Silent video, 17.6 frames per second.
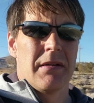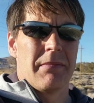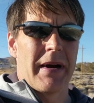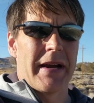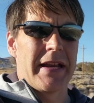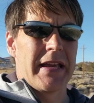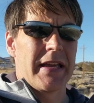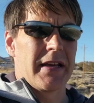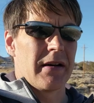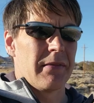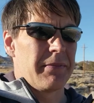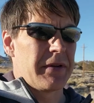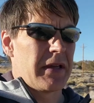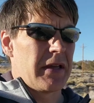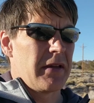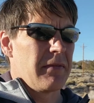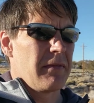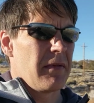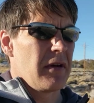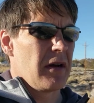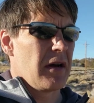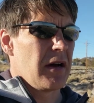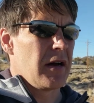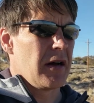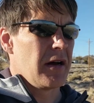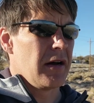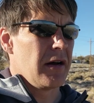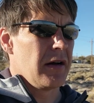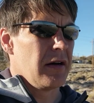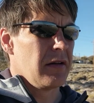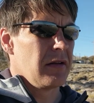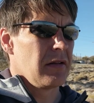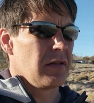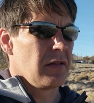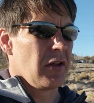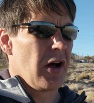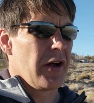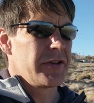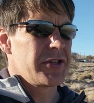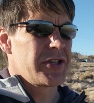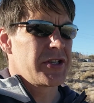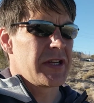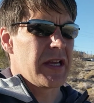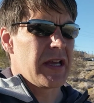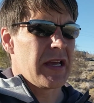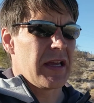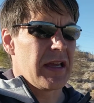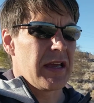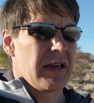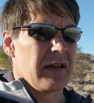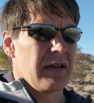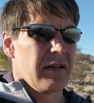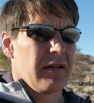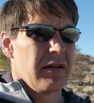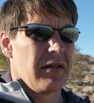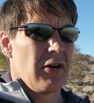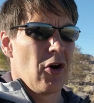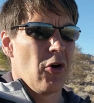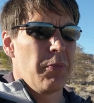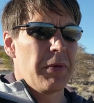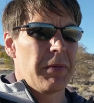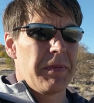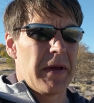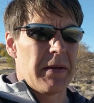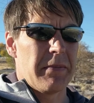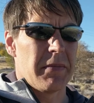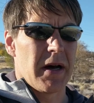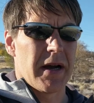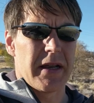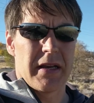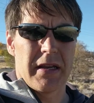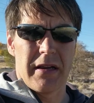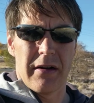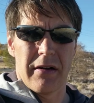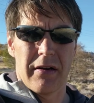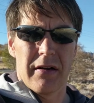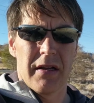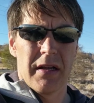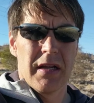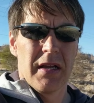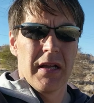mining company launched a open pit mine here